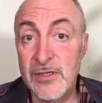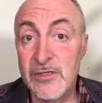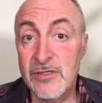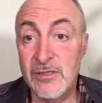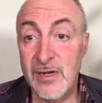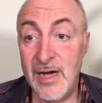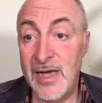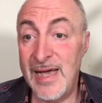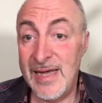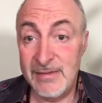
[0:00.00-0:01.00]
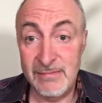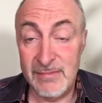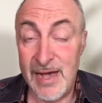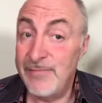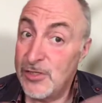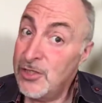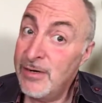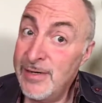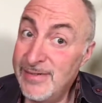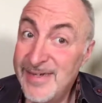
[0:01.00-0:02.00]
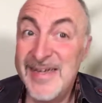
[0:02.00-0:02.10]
Just I had to share it